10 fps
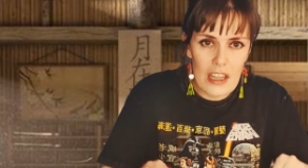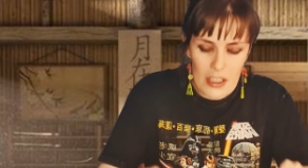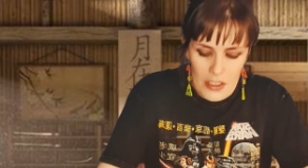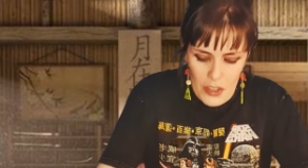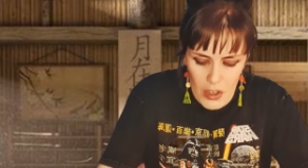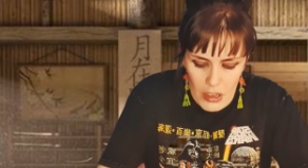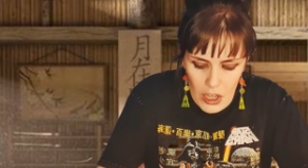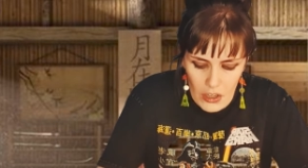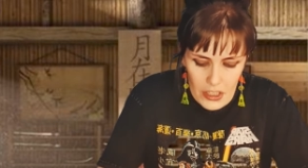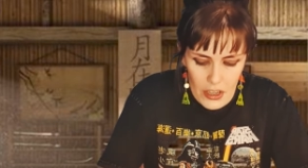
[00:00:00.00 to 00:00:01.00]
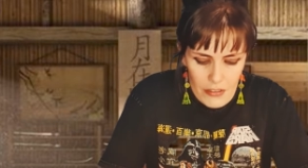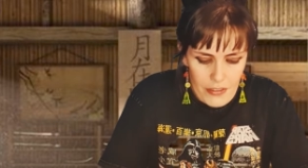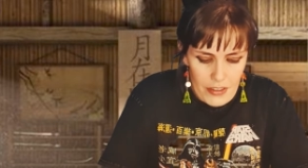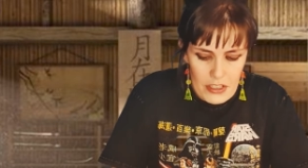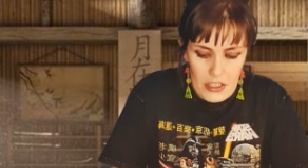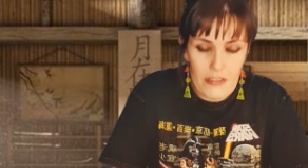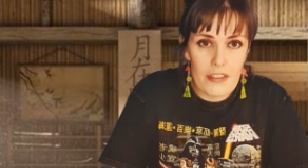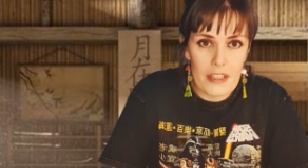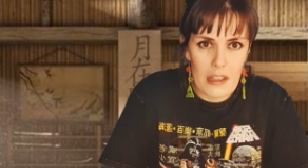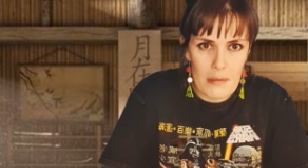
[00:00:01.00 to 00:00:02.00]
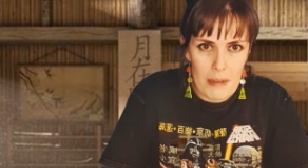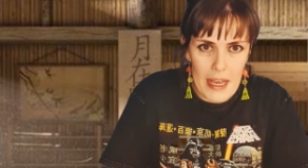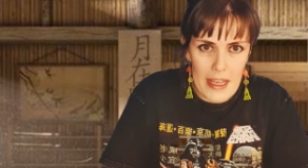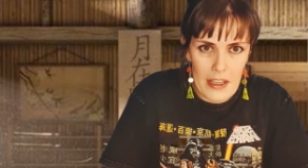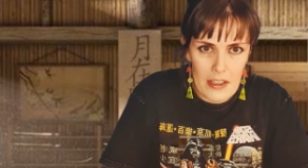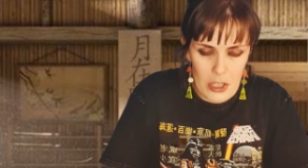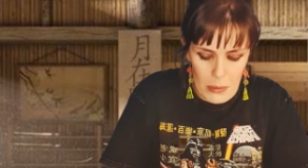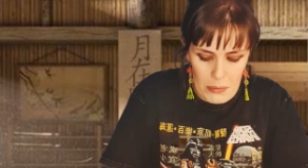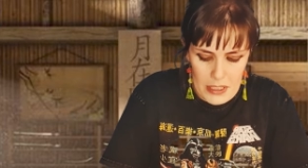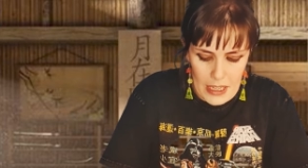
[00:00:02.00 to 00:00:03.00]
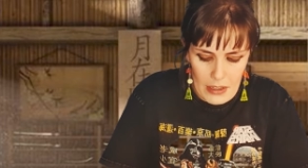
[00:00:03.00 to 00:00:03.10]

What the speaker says: not long enough to fill my chopstick.